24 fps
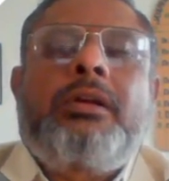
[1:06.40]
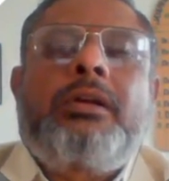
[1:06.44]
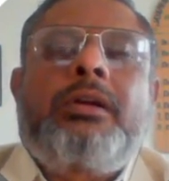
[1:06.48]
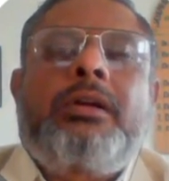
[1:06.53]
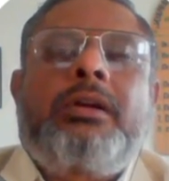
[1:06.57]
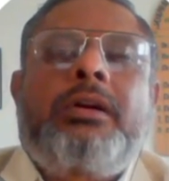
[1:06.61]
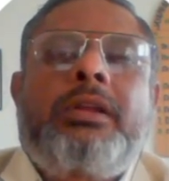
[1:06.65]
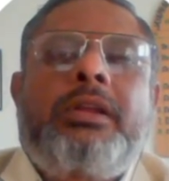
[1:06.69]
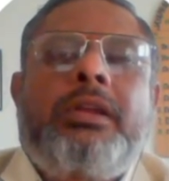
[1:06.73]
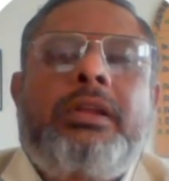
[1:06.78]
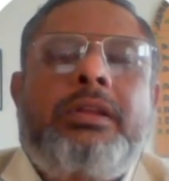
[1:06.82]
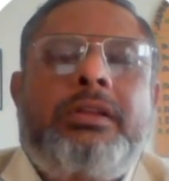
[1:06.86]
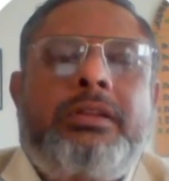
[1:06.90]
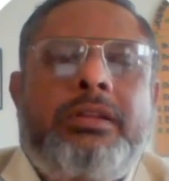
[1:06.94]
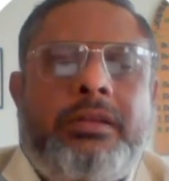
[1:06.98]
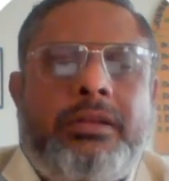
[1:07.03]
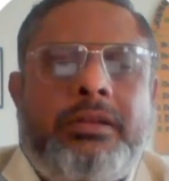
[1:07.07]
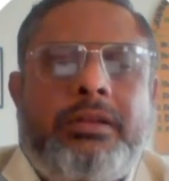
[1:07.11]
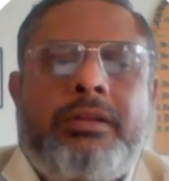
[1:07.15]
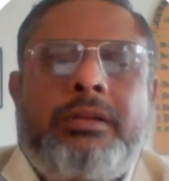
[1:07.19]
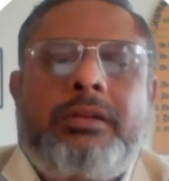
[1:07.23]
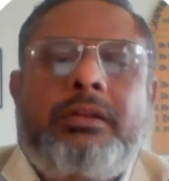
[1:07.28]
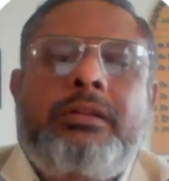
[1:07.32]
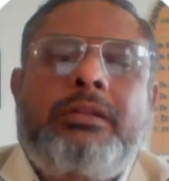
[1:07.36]

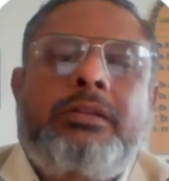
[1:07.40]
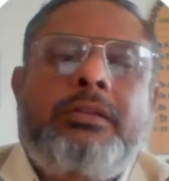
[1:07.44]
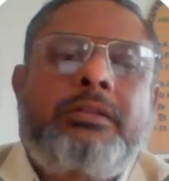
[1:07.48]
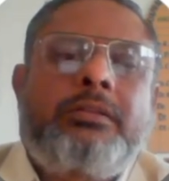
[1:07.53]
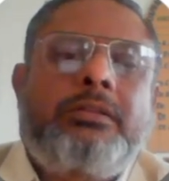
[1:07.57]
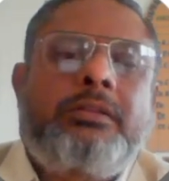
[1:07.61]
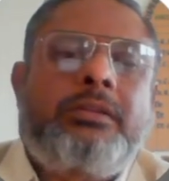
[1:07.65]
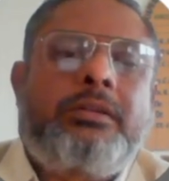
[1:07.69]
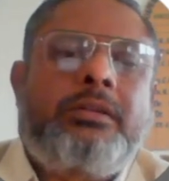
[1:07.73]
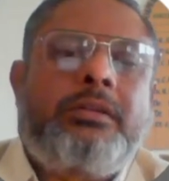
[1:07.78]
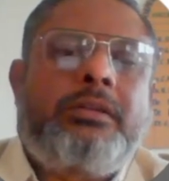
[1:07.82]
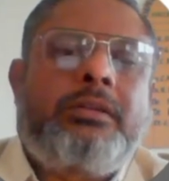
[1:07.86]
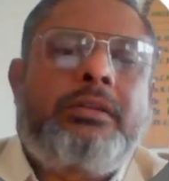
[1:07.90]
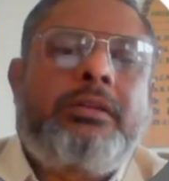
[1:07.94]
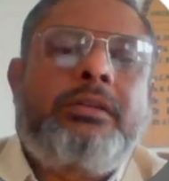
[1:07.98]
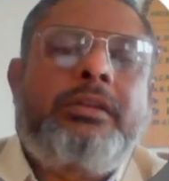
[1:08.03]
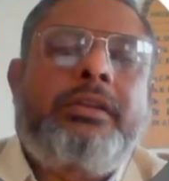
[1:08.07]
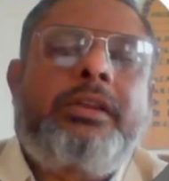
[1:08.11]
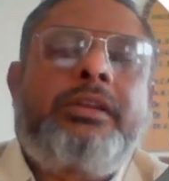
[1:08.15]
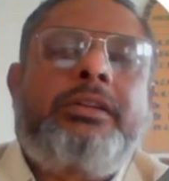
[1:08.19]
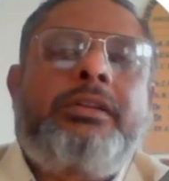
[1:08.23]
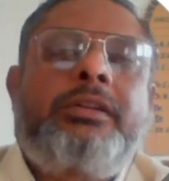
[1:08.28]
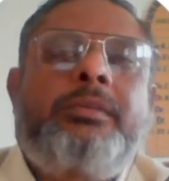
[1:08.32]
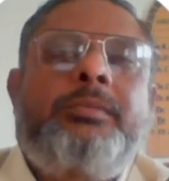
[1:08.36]
creating the
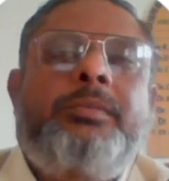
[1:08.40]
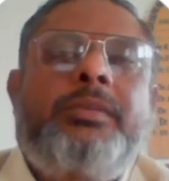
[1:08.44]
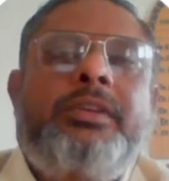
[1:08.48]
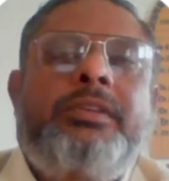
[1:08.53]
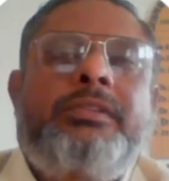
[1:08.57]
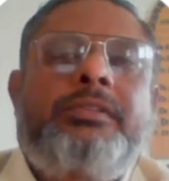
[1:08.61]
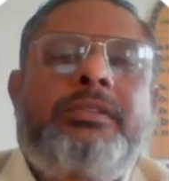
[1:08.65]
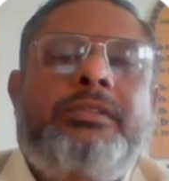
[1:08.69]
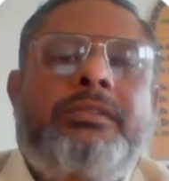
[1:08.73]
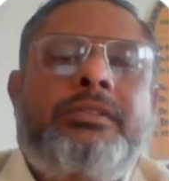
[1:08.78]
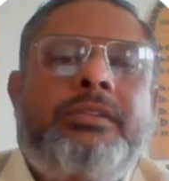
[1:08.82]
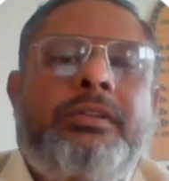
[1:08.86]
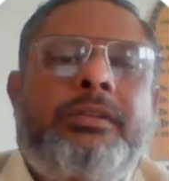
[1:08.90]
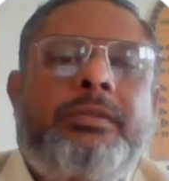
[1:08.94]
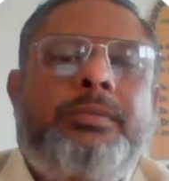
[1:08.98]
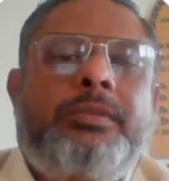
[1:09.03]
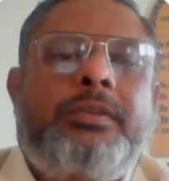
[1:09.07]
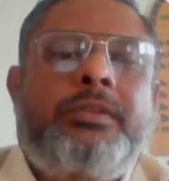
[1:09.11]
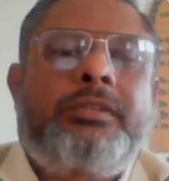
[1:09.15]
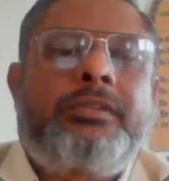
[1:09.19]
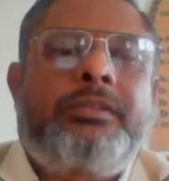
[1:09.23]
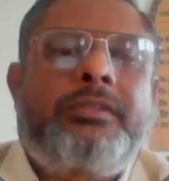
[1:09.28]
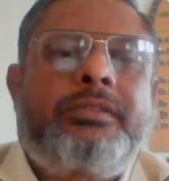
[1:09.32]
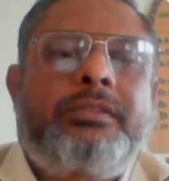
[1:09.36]
database
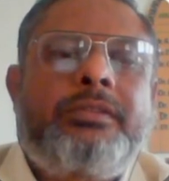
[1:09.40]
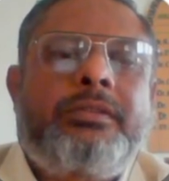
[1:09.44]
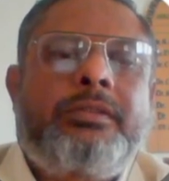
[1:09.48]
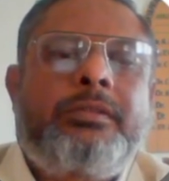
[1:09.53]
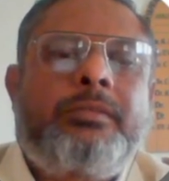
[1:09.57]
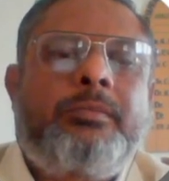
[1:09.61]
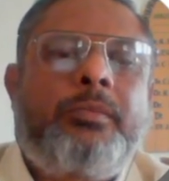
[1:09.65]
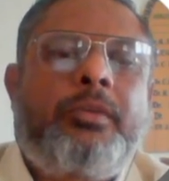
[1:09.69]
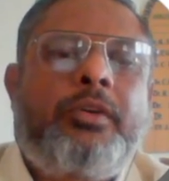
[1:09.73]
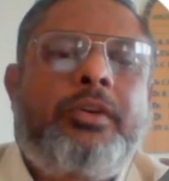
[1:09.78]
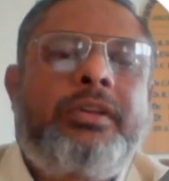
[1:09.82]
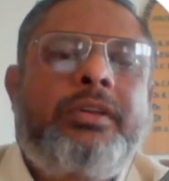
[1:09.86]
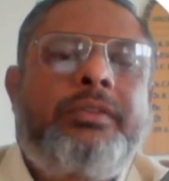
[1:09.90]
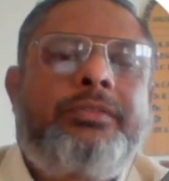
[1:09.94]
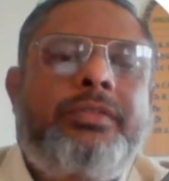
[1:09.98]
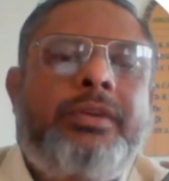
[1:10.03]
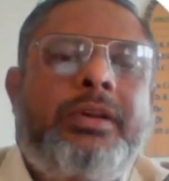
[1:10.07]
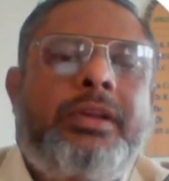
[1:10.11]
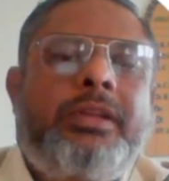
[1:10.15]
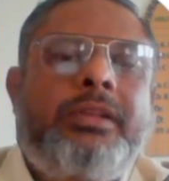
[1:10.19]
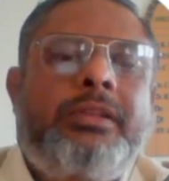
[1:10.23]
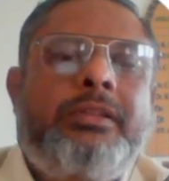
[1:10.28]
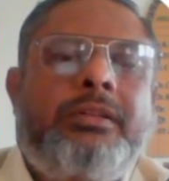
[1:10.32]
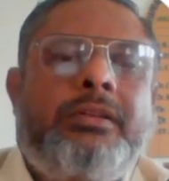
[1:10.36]
tables,
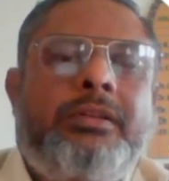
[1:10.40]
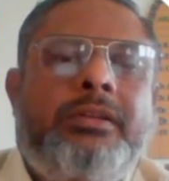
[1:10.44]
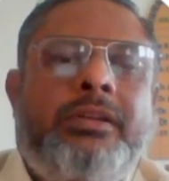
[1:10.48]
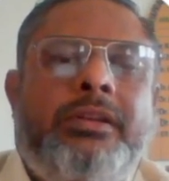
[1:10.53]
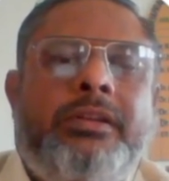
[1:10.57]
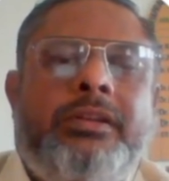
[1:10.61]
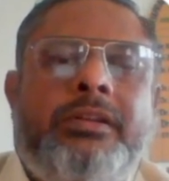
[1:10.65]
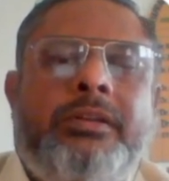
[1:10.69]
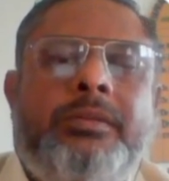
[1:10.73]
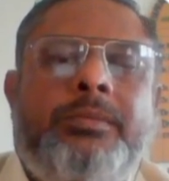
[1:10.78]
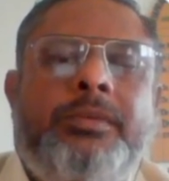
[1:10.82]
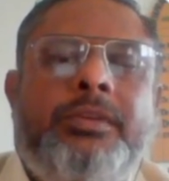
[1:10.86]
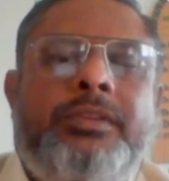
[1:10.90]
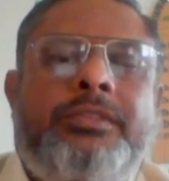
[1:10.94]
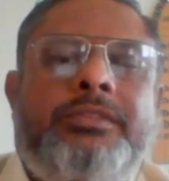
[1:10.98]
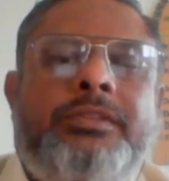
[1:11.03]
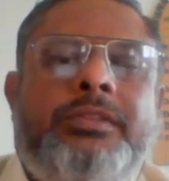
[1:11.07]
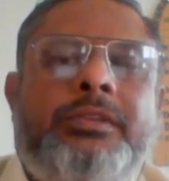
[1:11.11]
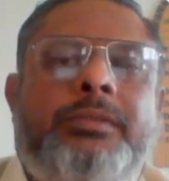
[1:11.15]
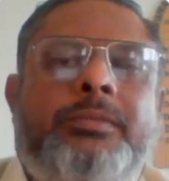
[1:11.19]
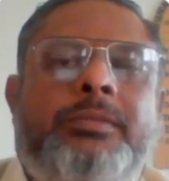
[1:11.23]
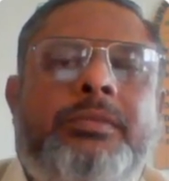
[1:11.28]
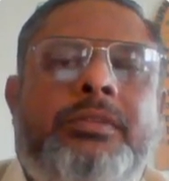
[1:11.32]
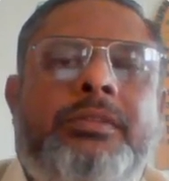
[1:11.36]
modifying the database
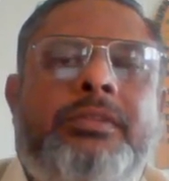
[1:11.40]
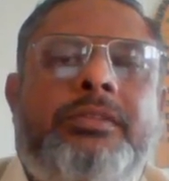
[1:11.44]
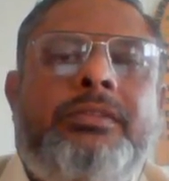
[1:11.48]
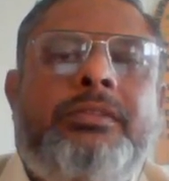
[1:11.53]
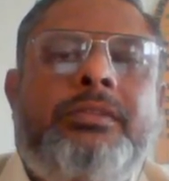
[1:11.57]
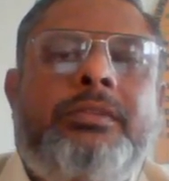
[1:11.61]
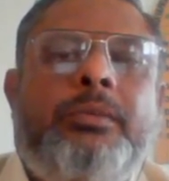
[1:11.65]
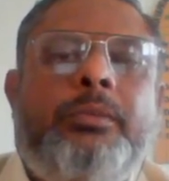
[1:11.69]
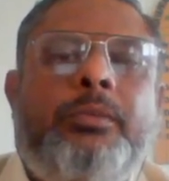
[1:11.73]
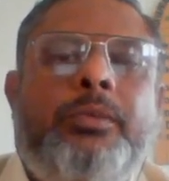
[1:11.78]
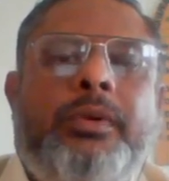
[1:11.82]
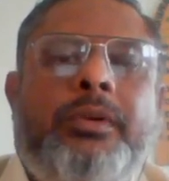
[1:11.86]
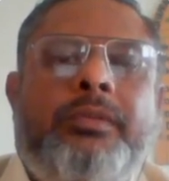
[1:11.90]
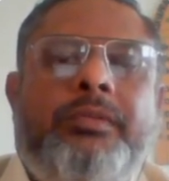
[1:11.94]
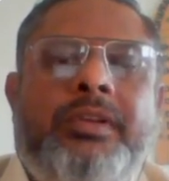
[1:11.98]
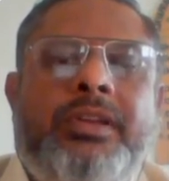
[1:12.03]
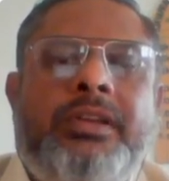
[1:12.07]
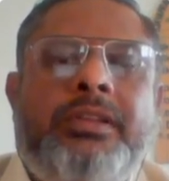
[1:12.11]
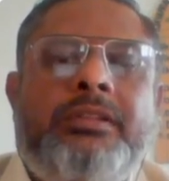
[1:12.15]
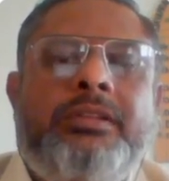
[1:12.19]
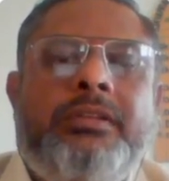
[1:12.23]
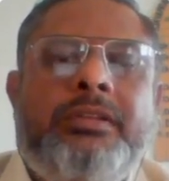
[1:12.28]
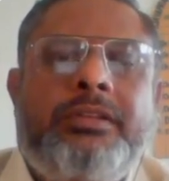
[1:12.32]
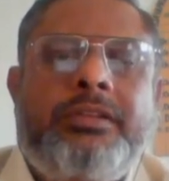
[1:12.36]
tables, viewing
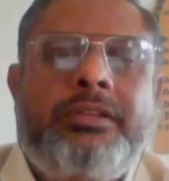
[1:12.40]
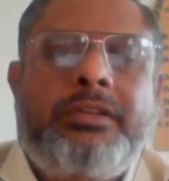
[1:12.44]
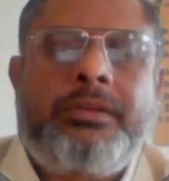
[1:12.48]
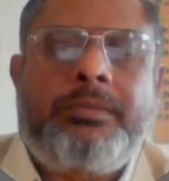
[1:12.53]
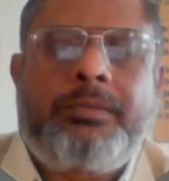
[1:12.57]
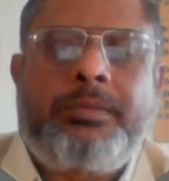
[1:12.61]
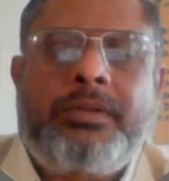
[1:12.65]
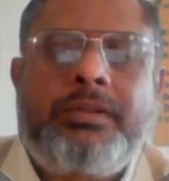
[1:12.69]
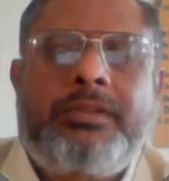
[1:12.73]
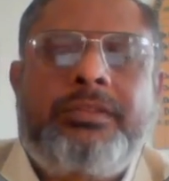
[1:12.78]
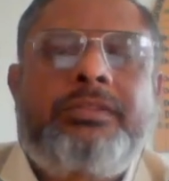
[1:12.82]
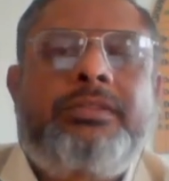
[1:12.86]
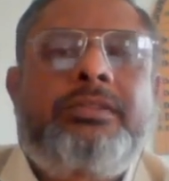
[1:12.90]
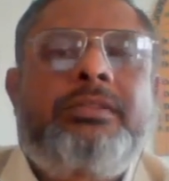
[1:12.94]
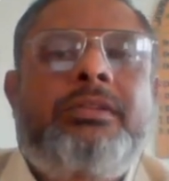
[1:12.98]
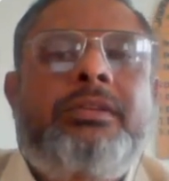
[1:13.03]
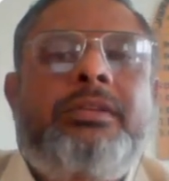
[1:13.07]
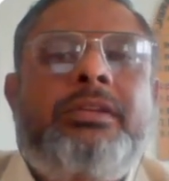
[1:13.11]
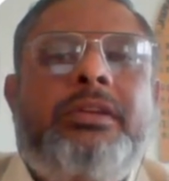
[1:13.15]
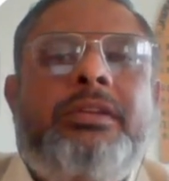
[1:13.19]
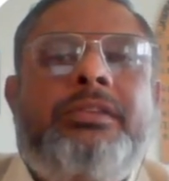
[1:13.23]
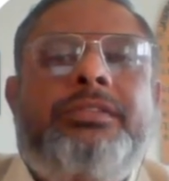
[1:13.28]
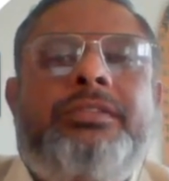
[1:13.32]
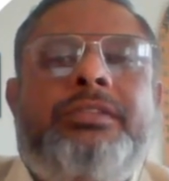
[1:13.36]
the tables,
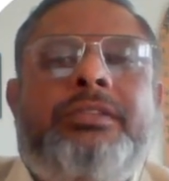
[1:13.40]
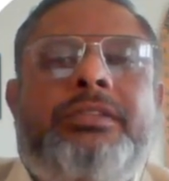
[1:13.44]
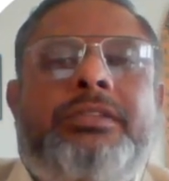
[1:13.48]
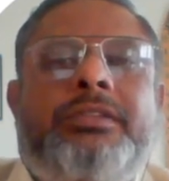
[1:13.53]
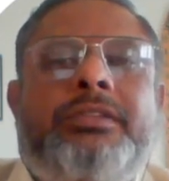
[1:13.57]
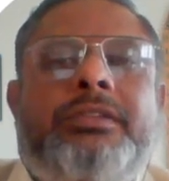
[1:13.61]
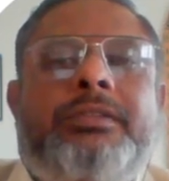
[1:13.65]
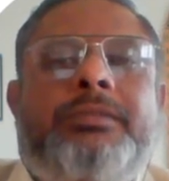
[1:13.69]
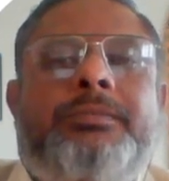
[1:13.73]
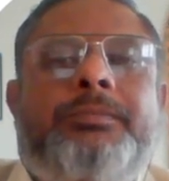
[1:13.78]
etc.